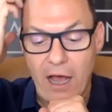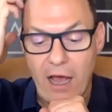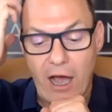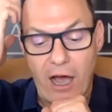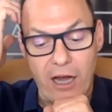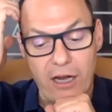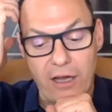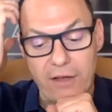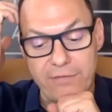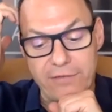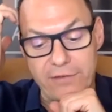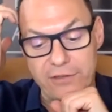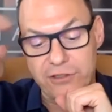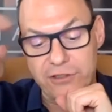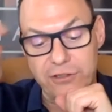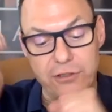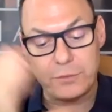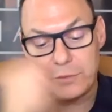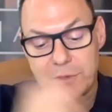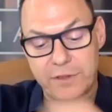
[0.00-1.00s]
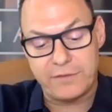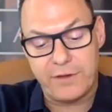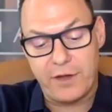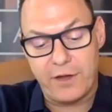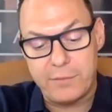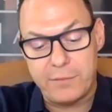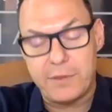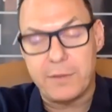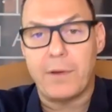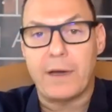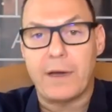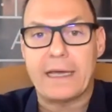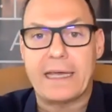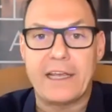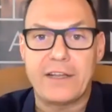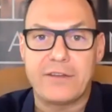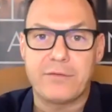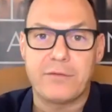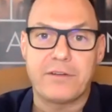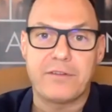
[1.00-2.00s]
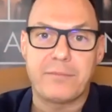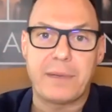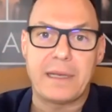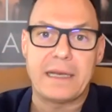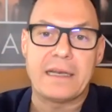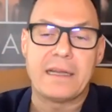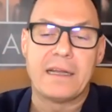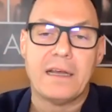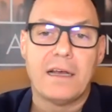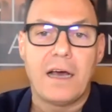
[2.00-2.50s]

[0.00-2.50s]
And I for sure would have hoped that my kids would have been